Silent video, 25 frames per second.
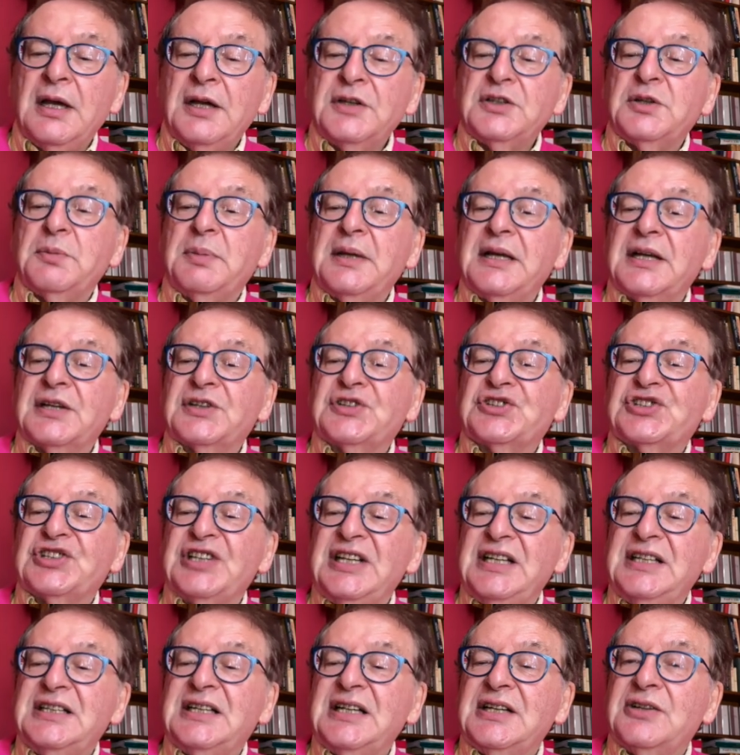to be
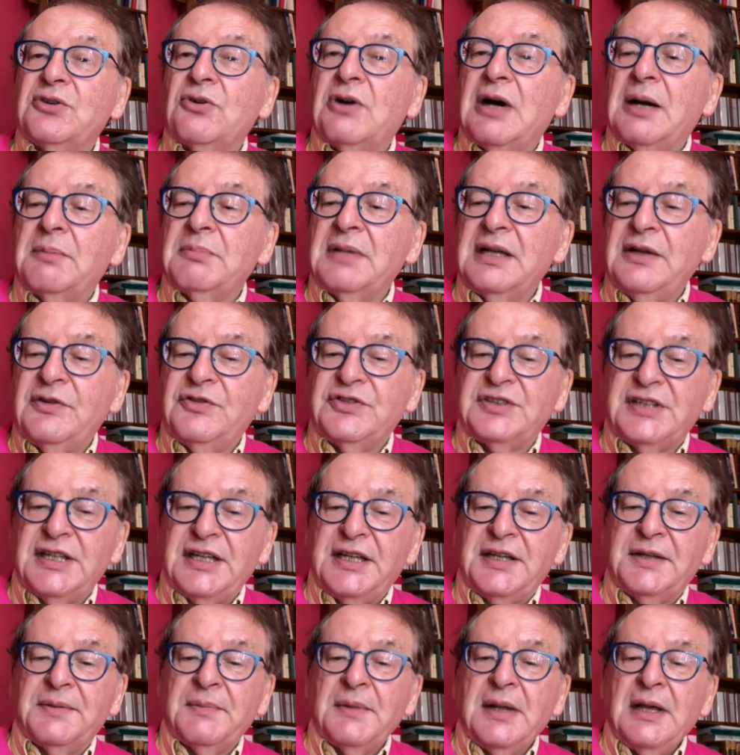exceeded or
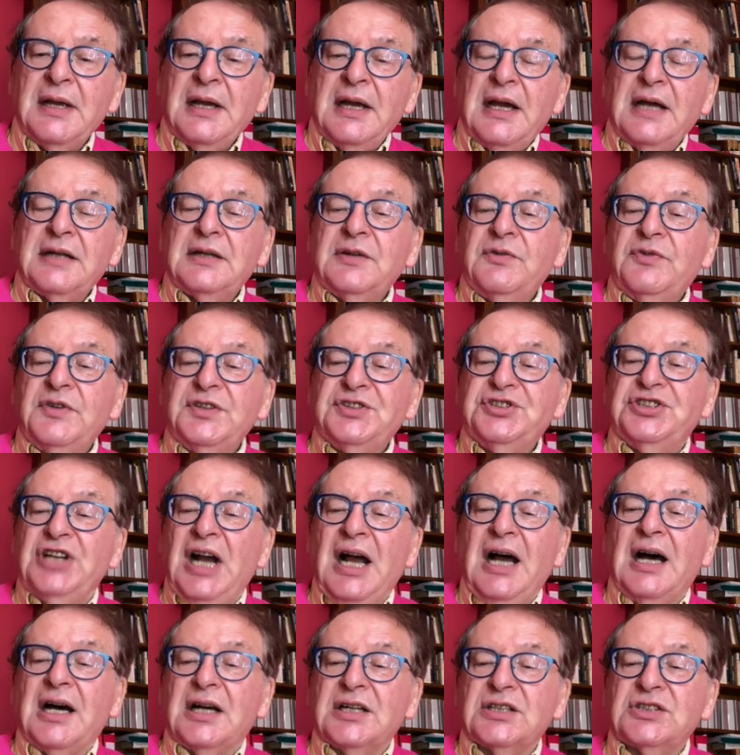uplifted. And if a
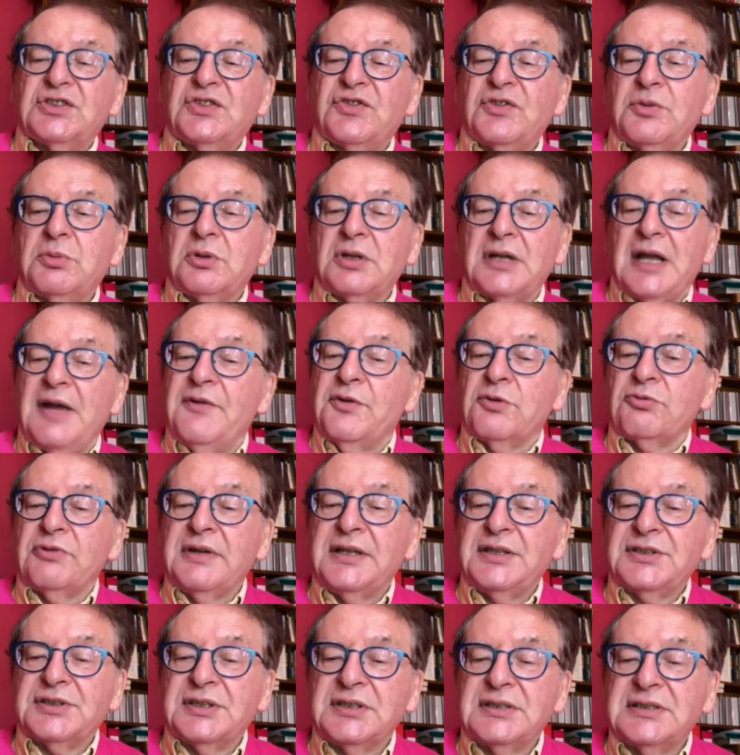judge, for whatever
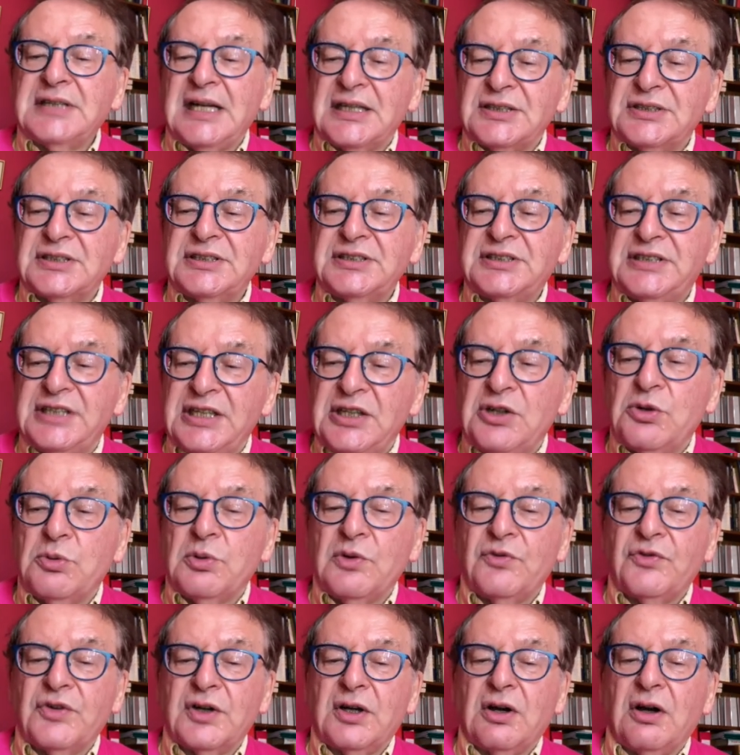reason, doesn't deal
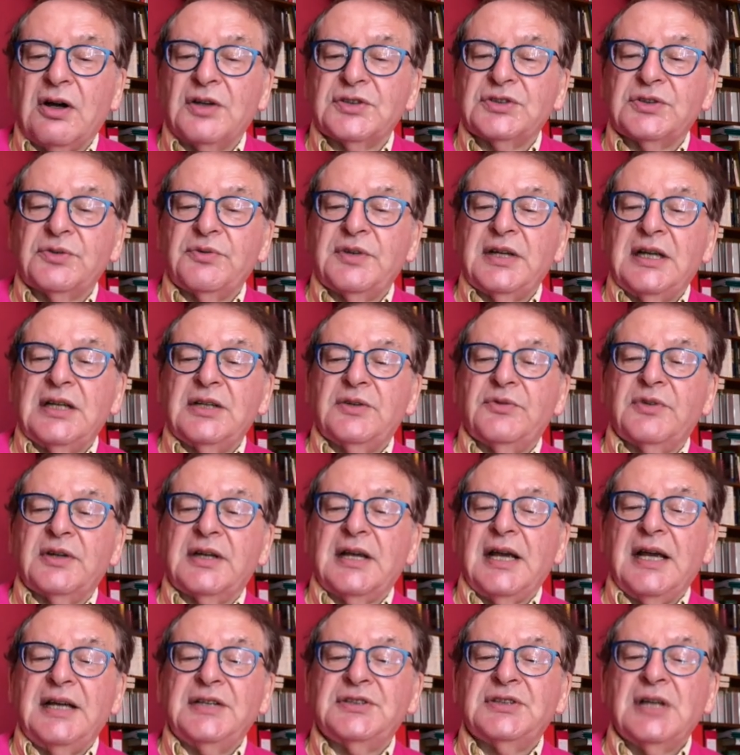with the costs at the end of a
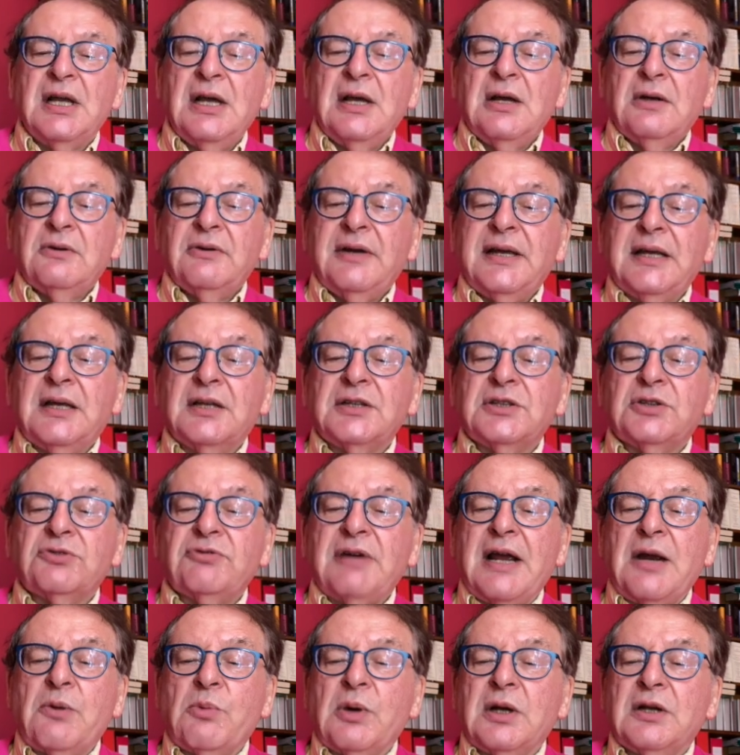case, they can
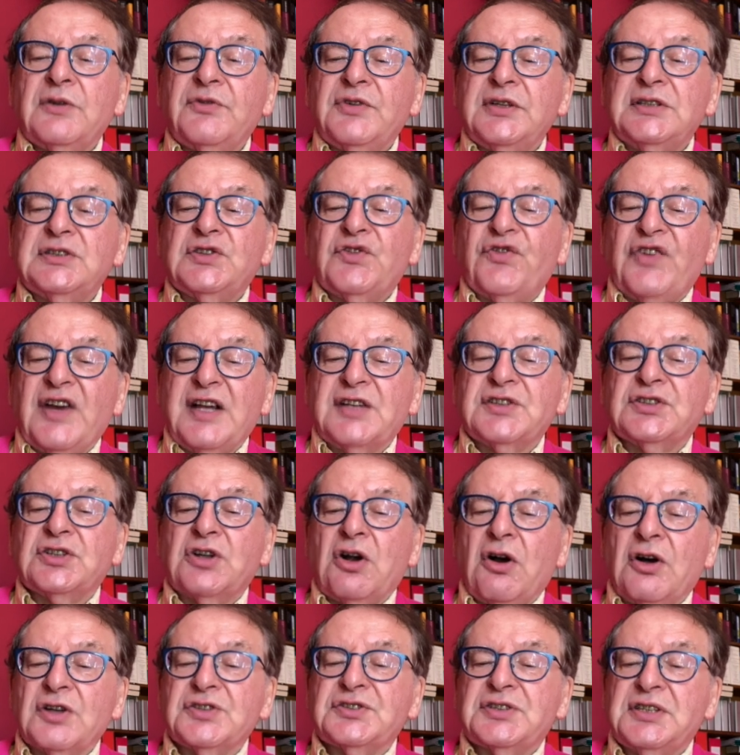direct one of these fixed
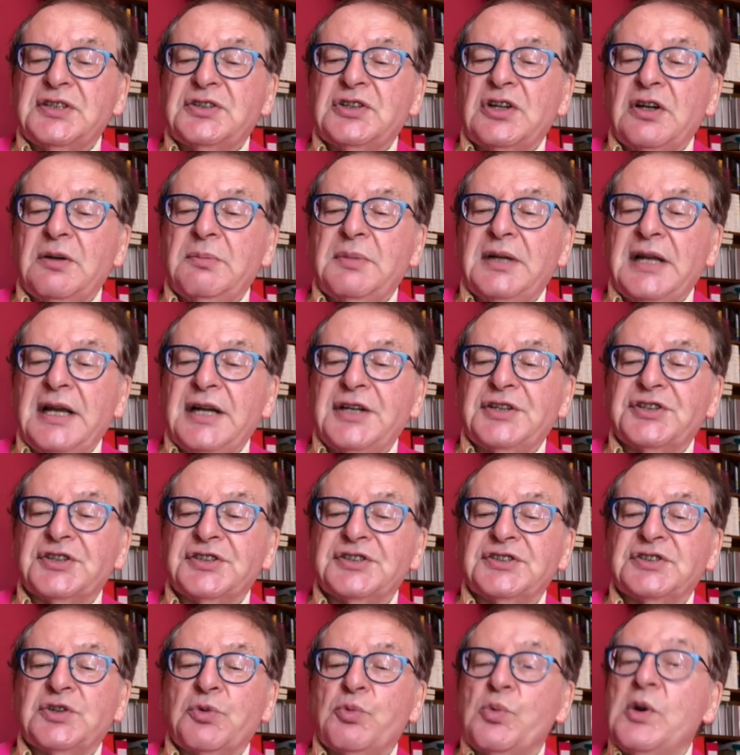cost
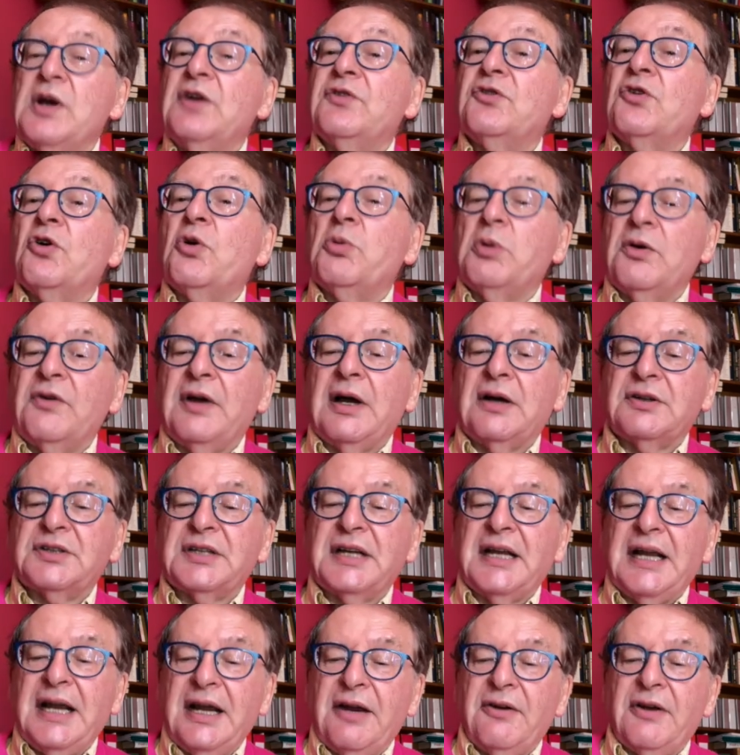determinations, with or without
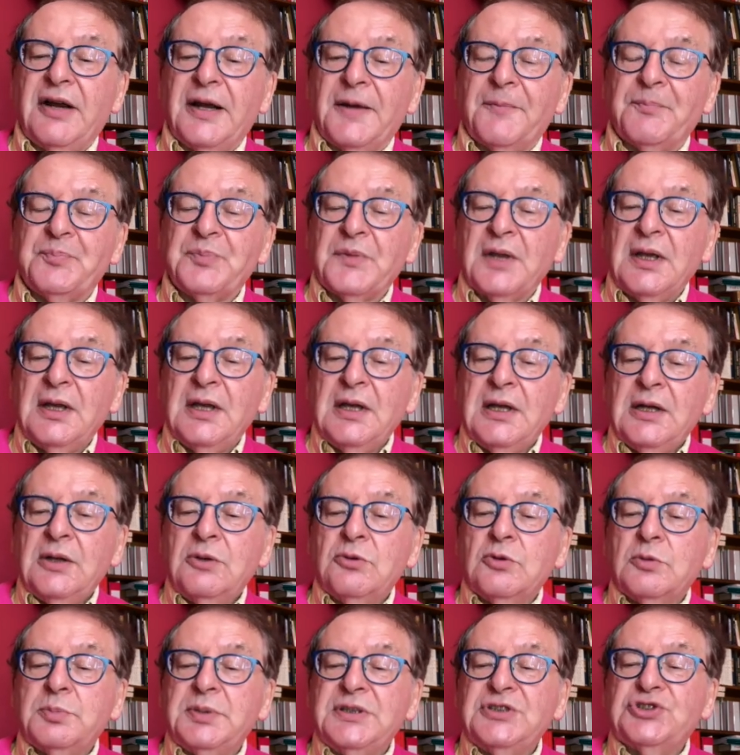a hearing. It
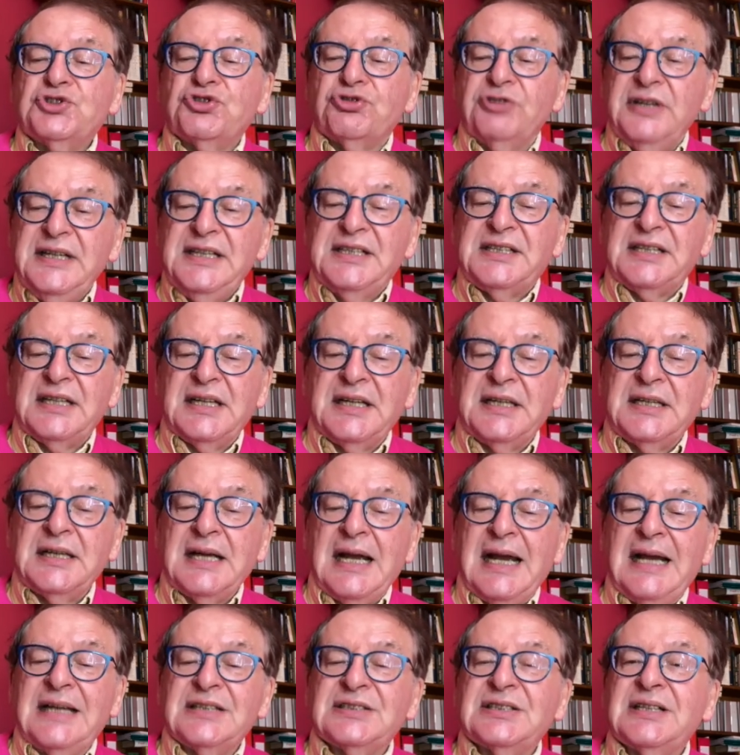will be
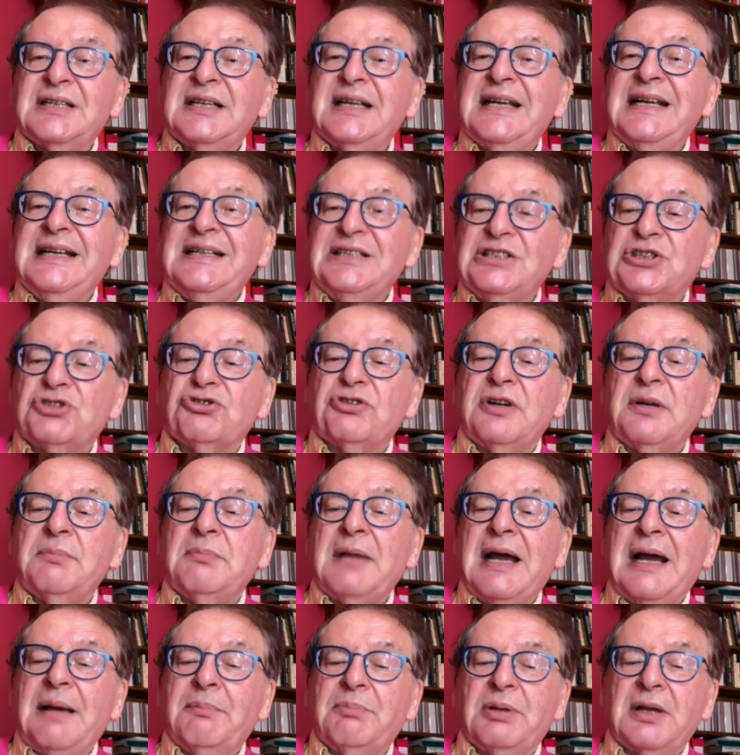treated as an
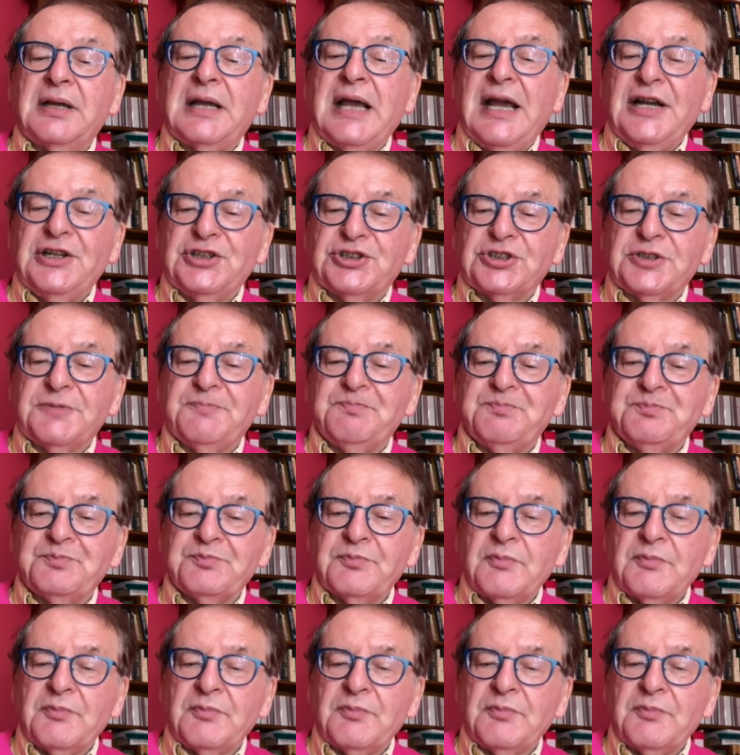interim application.